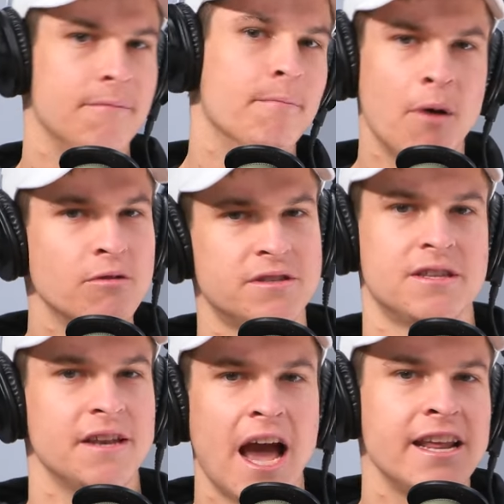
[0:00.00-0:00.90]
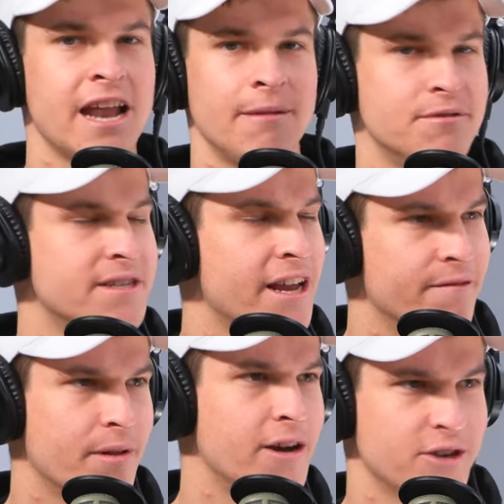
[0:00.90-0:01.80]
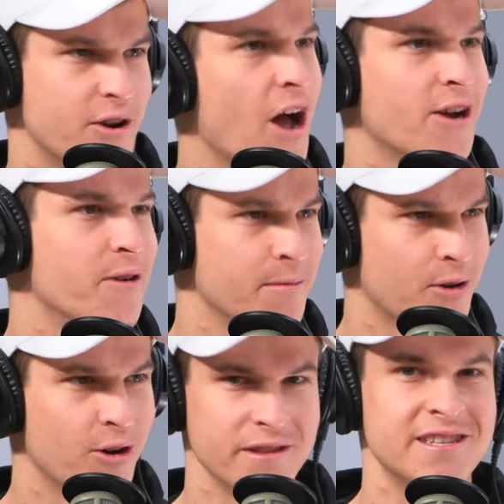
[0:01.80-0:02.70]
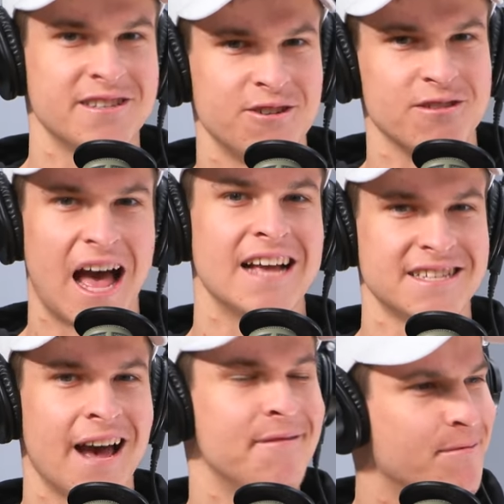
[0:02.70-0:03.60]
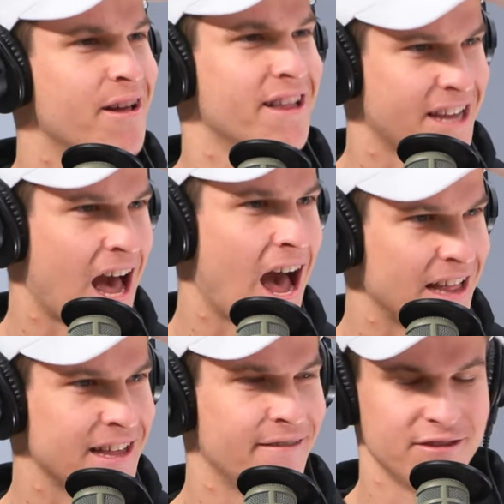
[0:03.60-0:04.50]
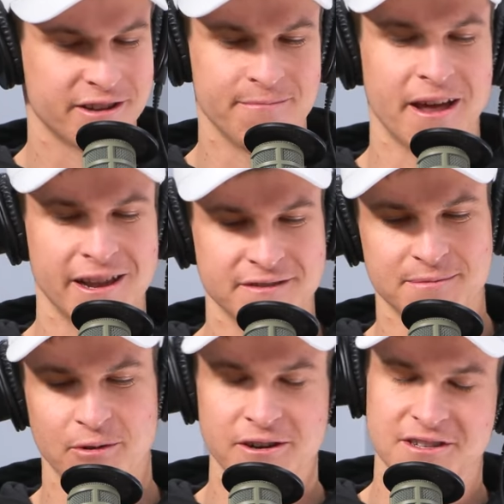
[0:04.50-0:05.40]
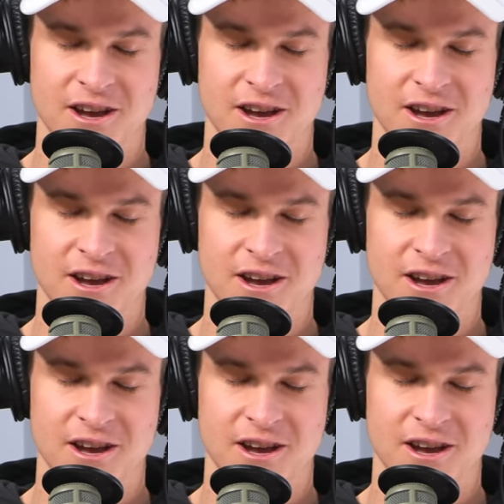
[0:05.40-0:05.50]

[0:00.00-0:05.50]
most 99% of players are not going pro. This is your last time to play like high level competitive sports.